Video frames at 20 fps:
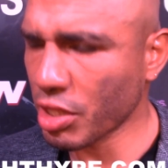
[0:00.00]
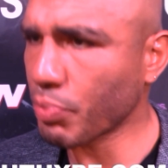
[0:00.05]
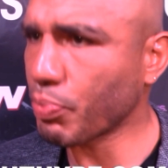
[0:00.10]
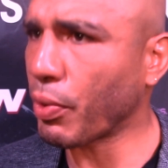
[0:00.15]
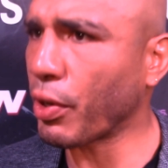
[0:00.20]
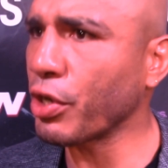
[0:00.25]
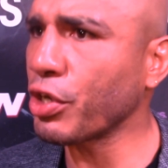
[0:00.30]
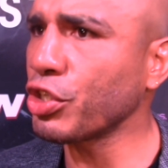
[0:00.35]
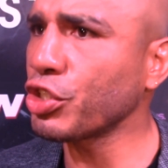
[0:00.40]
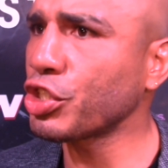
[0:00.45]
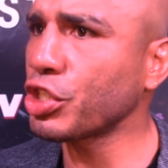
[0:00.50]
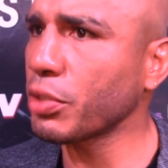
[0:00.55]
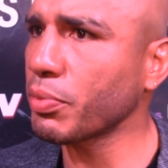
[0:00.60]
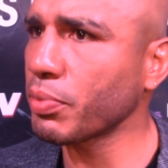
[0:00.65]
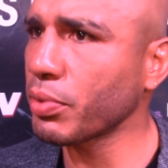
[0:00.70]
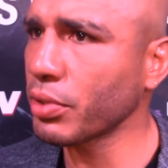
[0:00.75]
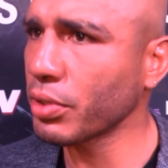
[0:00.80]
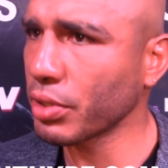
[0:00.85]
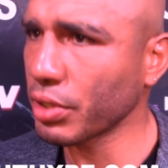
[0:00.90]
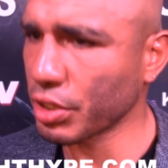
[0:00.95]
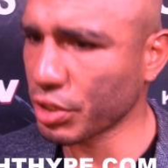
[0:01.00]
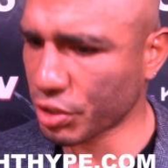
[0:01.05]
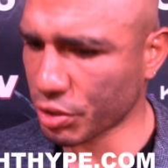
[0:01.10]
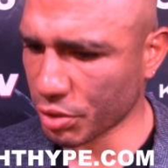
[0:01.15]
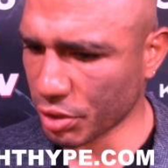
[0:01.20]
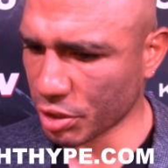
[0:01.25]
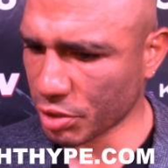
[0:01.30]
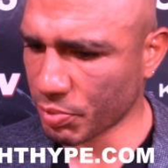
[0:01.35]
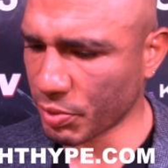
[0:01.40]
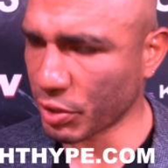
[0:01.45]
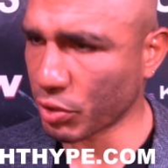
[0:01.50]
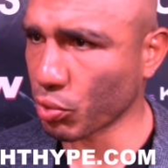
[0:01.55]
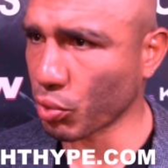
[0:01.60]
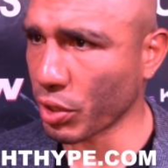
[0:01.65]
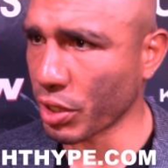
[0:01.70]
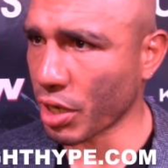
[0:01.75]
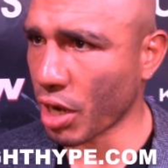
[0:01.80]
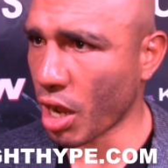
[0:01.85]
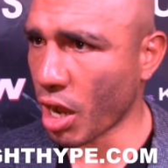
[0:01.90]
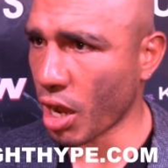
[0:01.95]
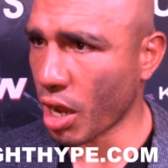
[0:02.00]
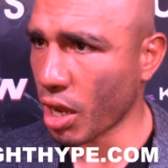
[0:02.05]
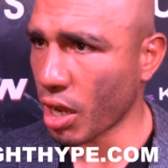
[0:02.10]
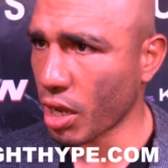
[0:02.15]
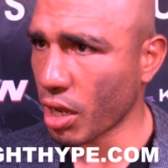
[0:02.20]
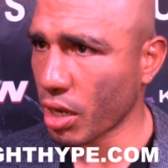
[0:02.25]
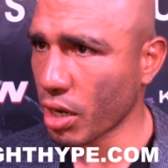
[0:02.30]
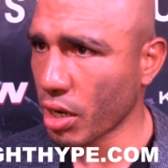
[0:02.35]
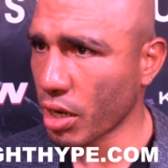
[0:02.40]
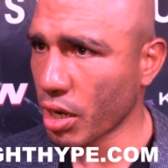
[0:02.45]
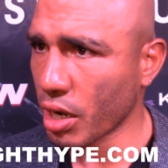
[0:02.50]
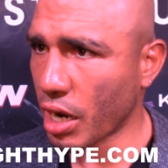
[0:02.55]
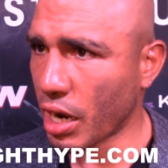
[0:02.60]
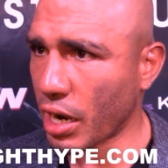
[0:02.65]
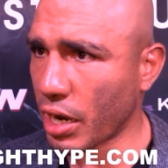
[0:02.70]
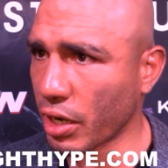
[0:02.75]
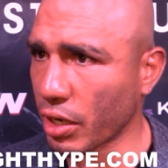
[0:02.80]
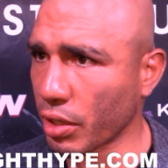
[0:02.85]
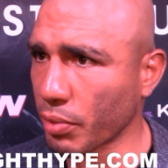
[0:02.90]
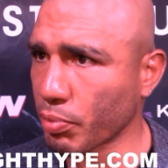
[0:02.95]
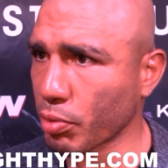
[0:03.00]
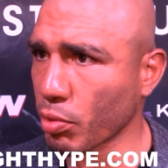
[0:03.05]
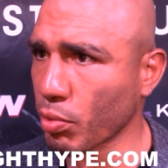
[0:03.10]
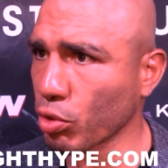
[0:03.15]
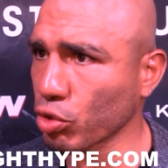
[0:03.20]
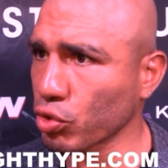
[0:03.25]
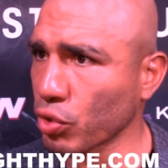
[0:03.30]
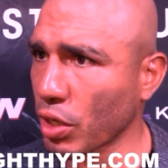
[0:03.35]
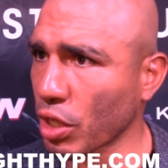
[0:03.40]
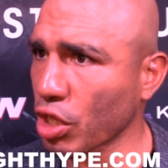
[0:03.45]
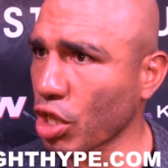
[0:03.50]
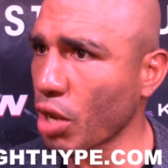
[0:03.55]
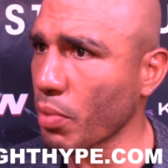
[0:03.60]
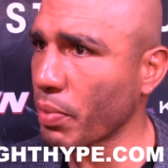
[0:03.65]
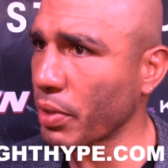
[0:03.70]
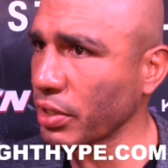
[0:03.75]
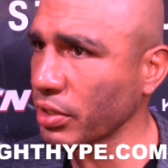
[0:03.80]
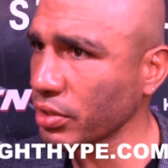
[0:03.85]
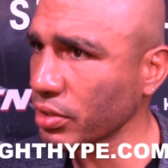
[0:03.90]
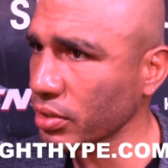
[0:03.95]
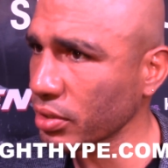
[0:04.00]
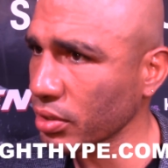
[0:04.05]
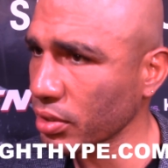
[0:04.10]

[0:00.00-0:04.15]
partnership is between our promotional companies.